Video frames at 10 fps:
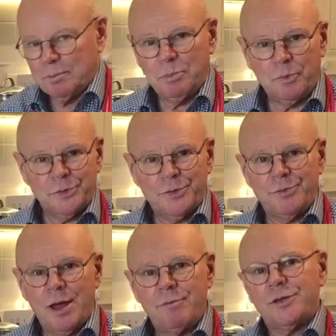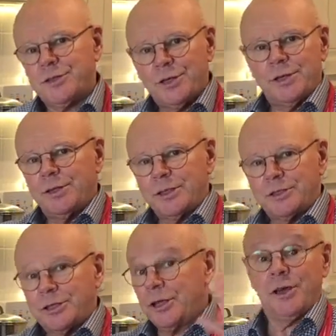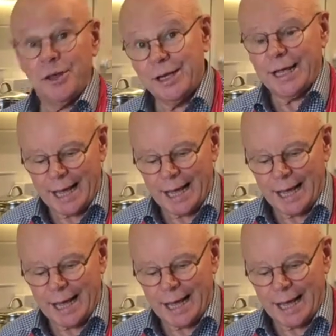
Point of no return, the turning